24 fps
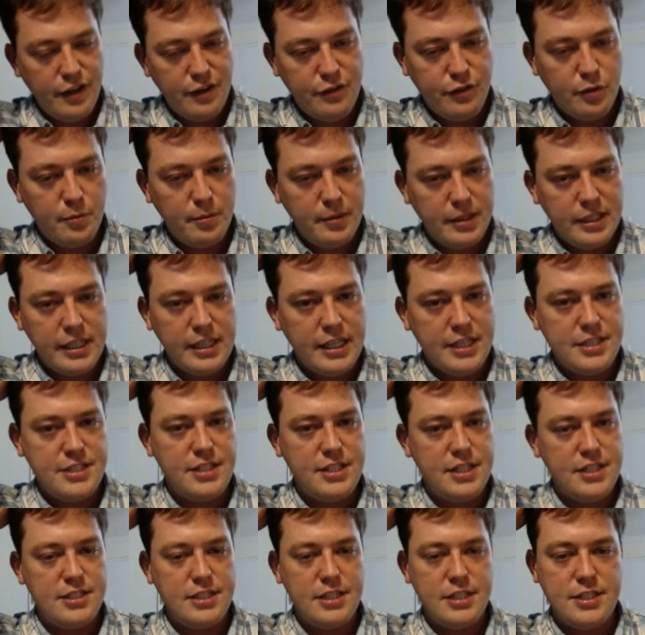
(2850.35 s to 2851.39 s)
favorably against
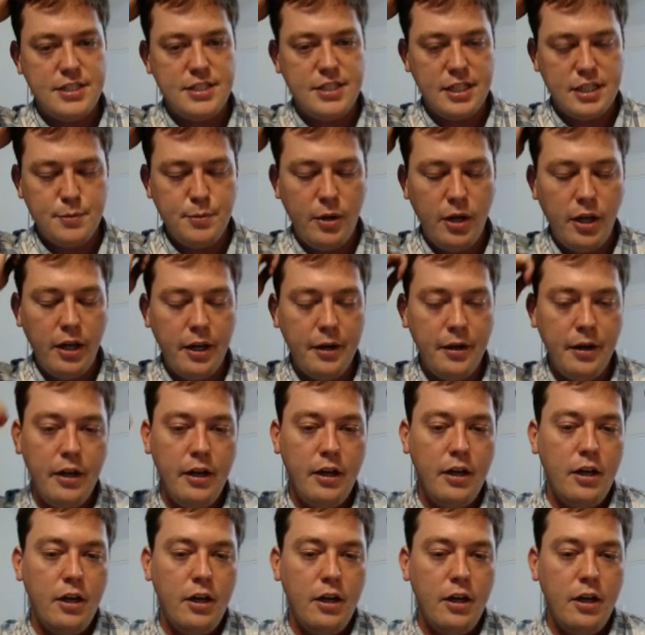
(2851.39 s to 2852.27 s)
this d6 pawn.